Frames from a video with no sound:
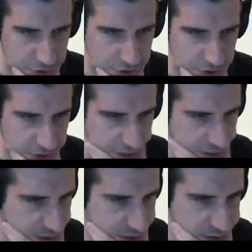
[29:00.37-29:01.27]
certainly...
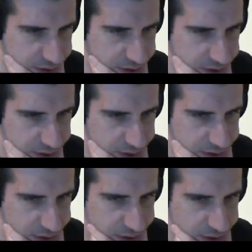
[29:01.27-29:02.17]

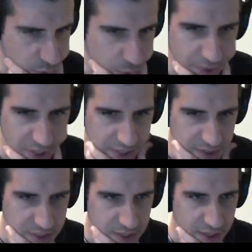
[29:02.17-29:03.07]
Normally it
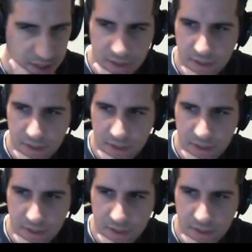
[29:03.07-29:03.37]
is, yeah.